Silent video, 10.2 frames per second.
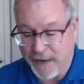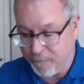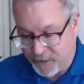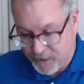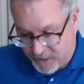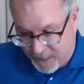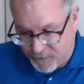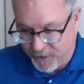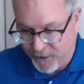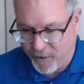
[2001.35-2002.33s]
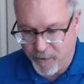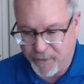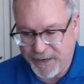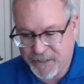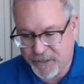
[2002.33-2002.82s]
I've been successful at other
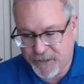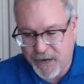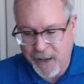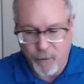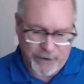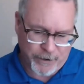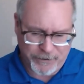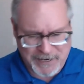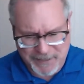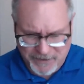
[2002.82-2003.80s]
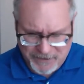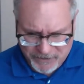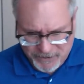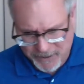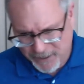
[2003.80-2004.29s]
places. We don't need
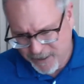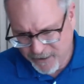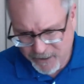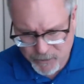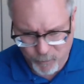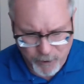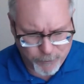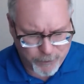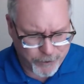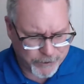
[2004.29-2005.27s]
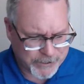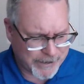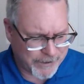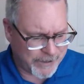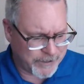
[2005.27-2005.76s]
this woo-woo
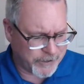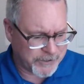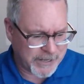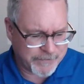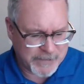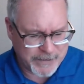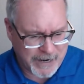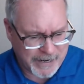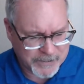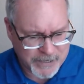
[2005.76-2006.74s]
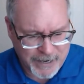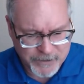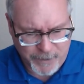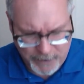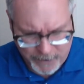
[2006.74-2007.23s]
psychological safety
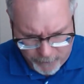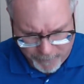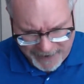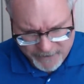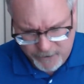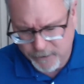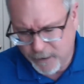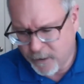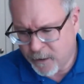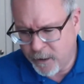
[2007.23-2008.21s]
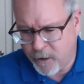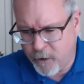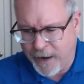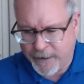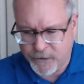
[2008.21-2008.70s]
nonsense. I'm going to go back to,
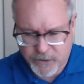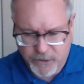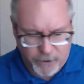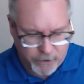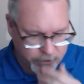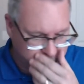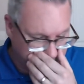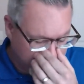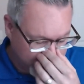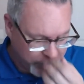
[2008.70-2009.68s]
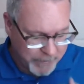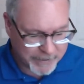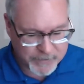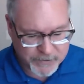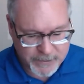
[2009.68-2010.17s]
cracking skulls when people
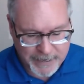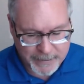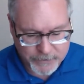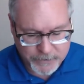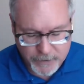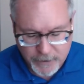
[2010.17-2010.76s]
make mistakes.